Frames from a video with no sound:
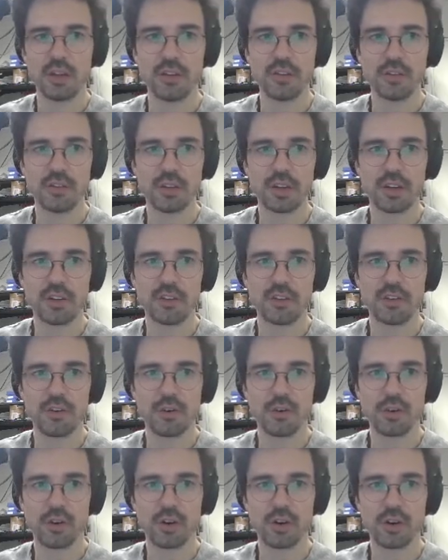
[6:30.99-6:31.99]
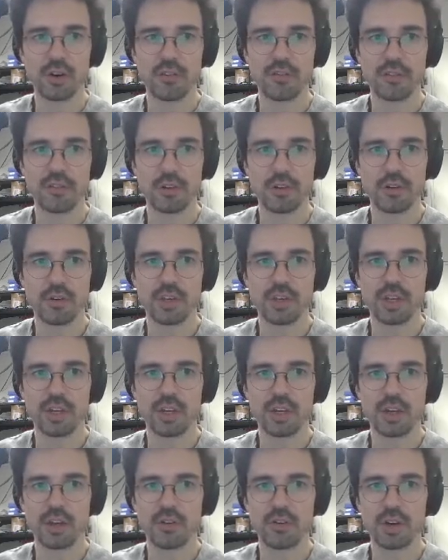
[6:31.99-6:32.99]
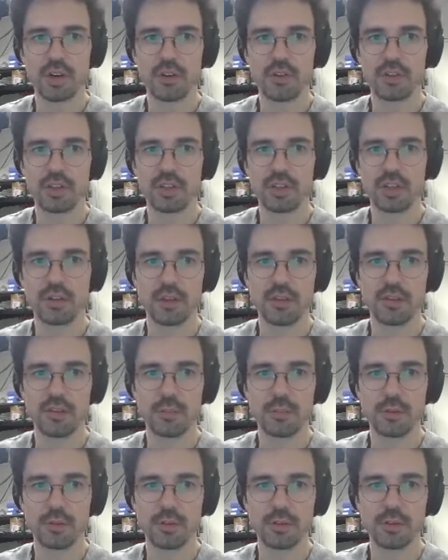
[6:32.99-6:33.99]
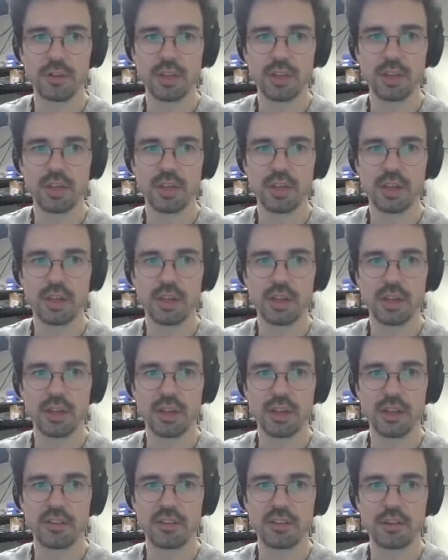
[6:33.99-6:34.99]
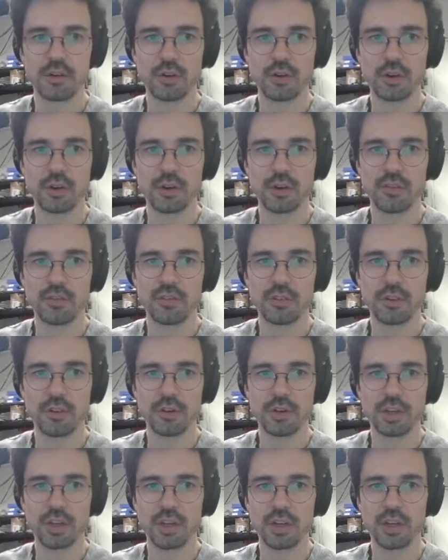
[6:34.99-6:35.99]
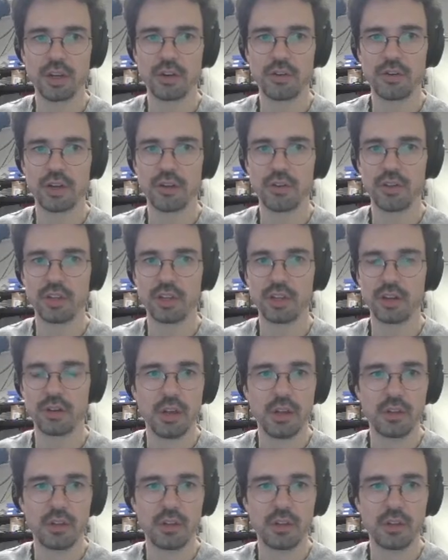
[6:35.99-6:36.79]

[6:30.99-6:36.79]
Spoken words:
So there's no current flowing around here. Similarly, there's no current flowing around here.